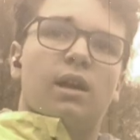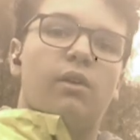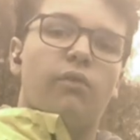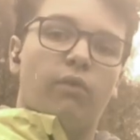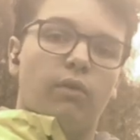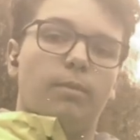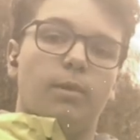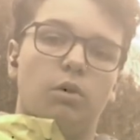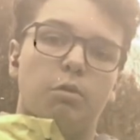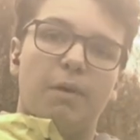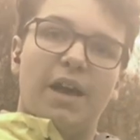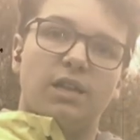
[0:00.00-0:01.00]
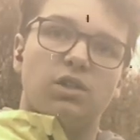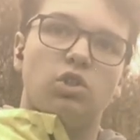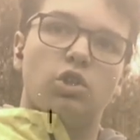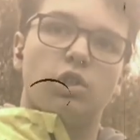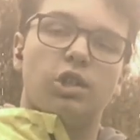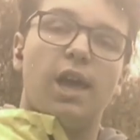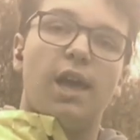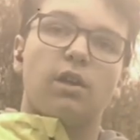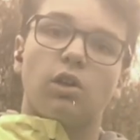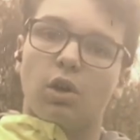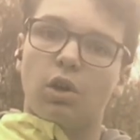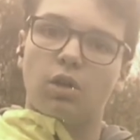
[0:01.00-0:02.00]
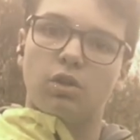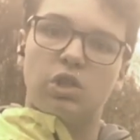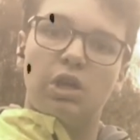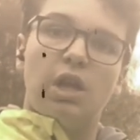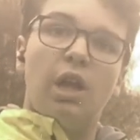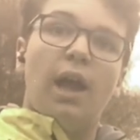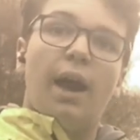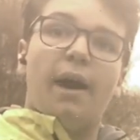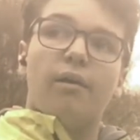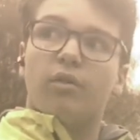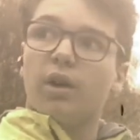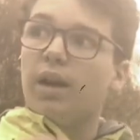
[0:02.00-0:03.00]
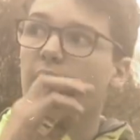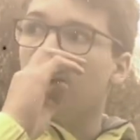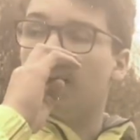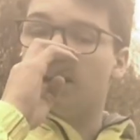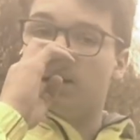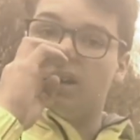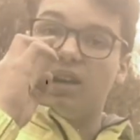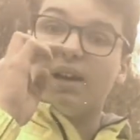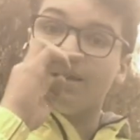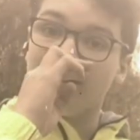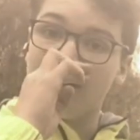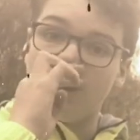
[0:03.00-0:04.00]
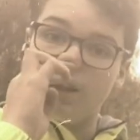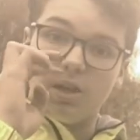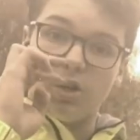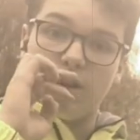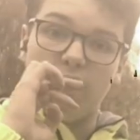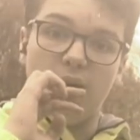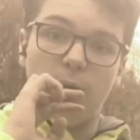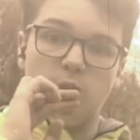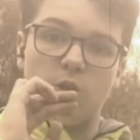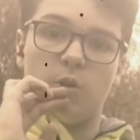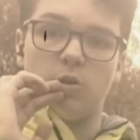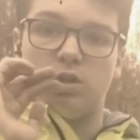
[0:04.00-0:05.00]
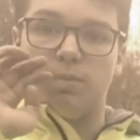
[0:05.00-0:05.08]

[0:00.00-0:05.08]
for both passengers and goods. However, in 1930, it was closed to